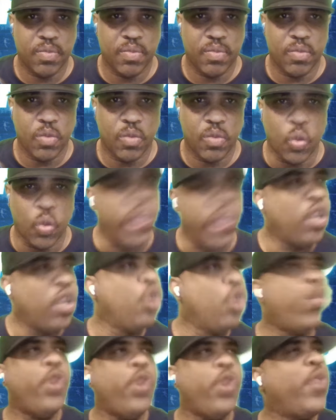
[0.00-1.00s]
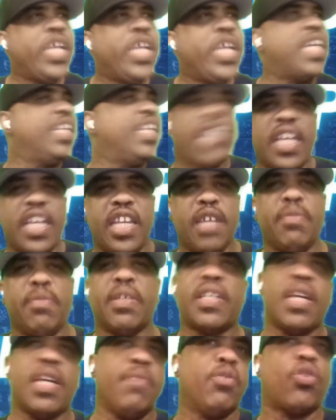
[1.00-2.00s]
We knew we couldn't get him to
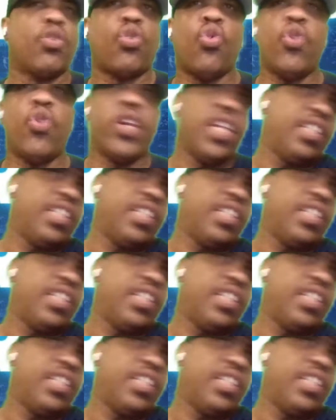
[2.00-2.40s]
come to court and